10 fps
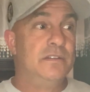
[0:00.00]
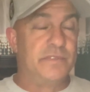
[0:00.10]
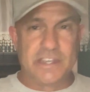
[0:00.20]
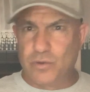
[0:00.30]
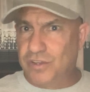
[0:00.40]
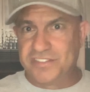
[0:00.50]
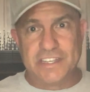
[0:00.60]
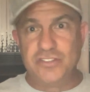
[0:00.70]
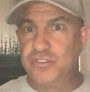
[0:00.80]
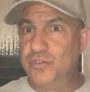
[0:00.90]
they call
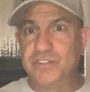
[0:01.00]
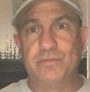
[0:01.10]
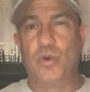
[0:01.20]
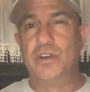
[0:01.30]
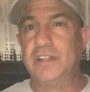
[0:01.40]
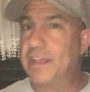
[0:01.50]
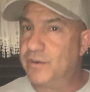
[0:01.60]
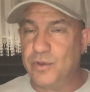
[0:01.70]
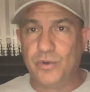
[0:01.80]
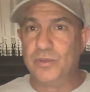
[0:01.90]
St. Joseph oil. I
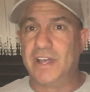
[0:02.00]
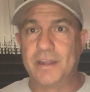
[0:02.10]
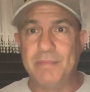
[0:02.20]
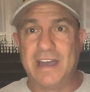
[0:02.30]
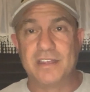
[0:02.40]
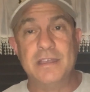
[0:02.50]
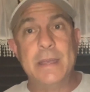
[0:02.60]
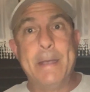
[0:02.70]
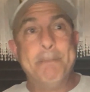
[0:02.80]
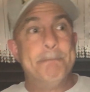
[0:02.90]
don't know a whole lot about it,
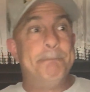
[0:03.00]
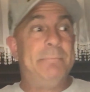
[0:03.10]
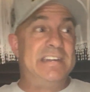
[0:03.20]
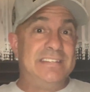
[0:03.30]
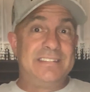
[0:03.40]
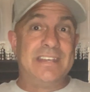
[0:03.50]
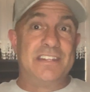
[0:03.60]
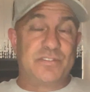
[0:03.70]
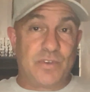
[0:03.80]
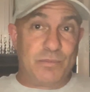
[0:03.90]
but he said
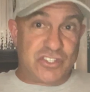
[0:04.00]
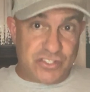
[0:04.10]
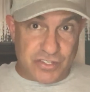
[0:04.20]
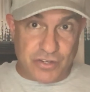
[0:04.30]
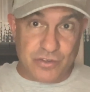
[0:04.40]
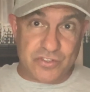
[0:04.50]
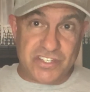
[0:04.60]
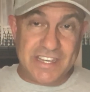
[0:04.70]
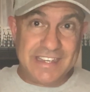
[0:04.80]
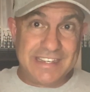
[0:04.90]
it's from a
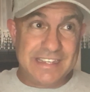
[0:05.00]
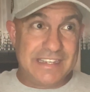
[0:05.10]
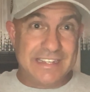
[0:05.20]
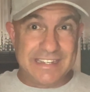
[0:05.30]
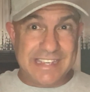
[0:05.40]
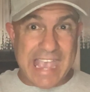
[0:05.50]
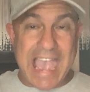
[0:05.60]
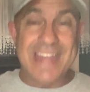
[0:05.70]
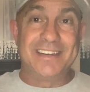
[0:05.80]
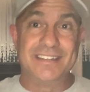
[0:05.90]
church in
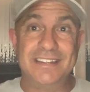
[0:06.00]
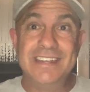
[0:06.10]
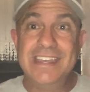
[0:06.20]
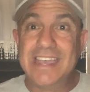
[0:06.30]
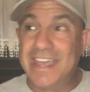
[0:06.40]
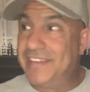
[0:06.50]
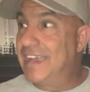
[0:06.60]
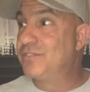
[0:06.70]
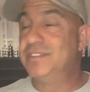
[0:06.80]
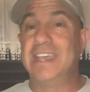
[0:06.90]
Canada, and they
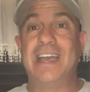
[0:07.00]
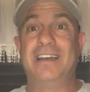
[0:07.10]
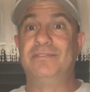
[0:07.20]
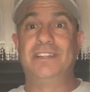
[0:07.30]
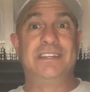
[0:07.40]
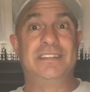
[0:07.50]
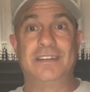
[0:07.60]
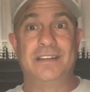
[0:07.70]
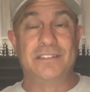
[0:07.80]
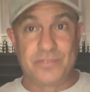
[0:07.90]
actually have like
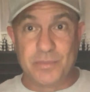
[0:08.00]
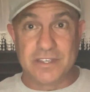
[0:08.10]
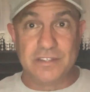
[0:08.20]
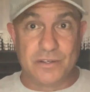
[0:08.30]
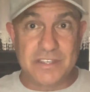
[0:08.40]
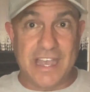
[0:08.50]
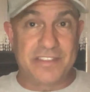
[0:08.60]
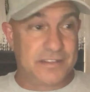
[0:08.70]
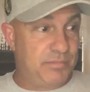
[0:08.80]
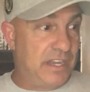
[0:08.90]
from a, you know,
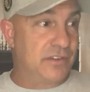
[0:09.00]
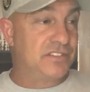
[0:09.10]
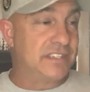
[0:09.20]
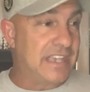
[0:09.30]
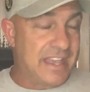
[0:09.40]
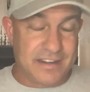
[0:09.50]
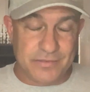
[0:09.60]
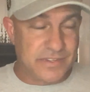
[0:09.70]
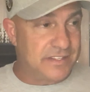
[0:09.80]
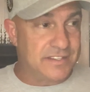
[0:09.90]
Catholic parish in Canada, I
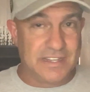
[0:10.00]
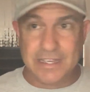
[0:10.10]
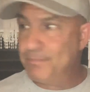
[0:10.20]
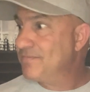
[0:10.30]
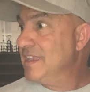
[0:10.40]
forget the name,